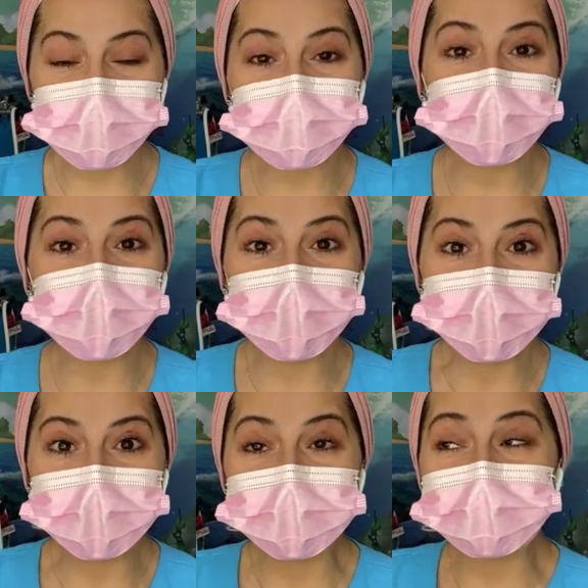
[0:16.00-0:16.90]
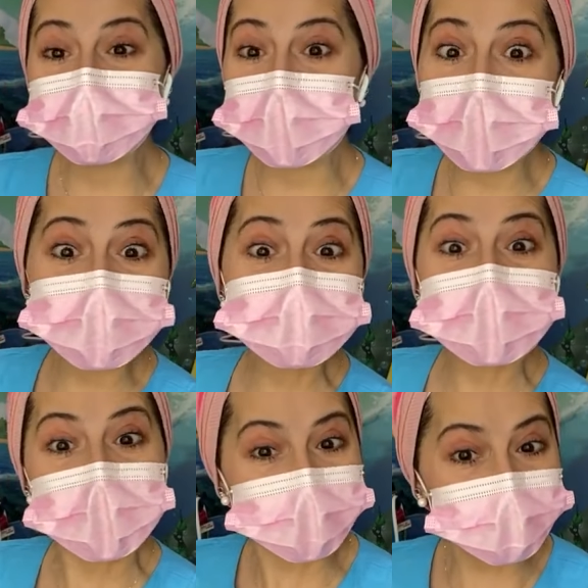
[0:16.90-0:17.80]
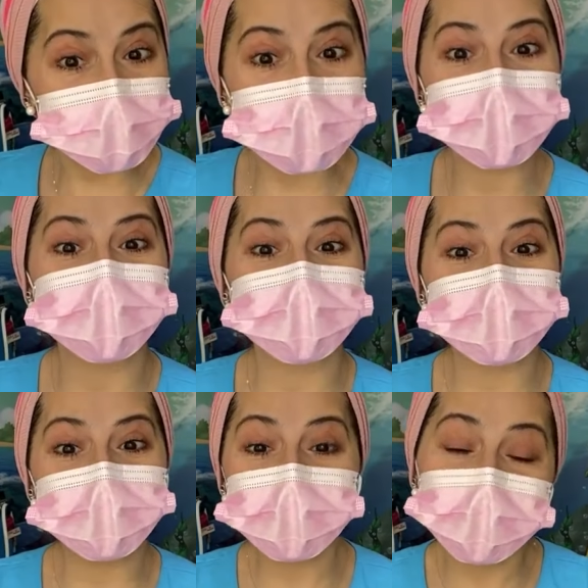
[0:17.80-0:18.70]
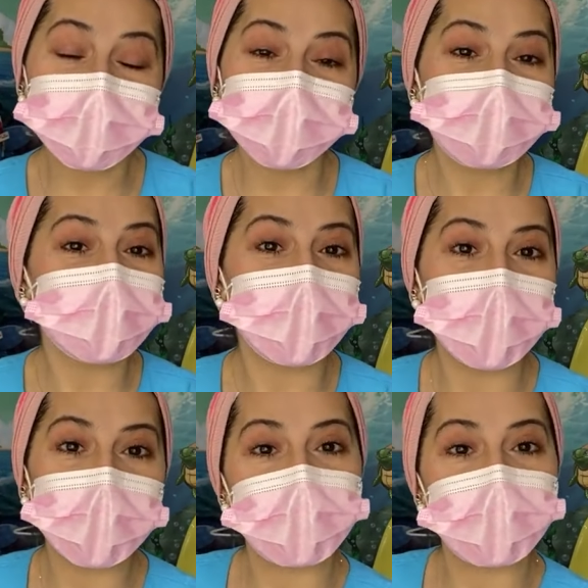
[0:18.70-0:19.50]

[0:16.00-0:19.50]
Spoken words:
So today's live is to